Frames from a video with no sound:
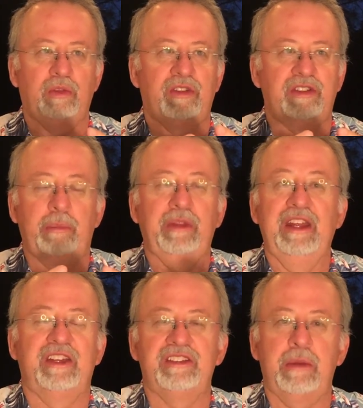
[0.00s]
something
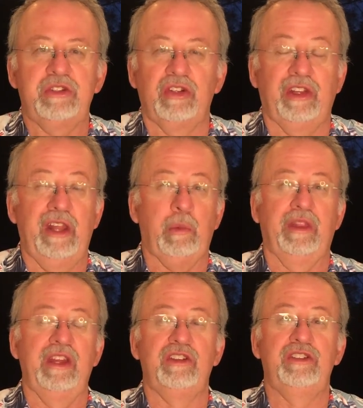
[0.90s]
exceptional. And then
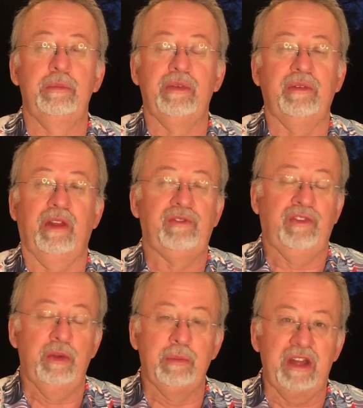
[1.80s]
within
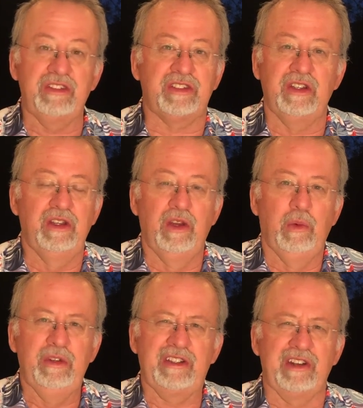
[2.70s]
few months,
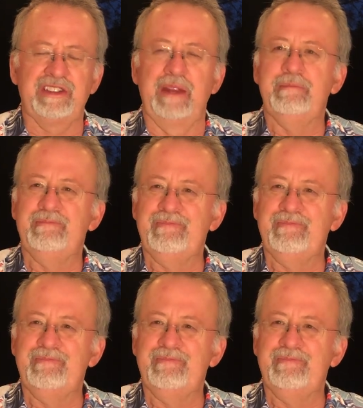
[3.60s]
we start saying,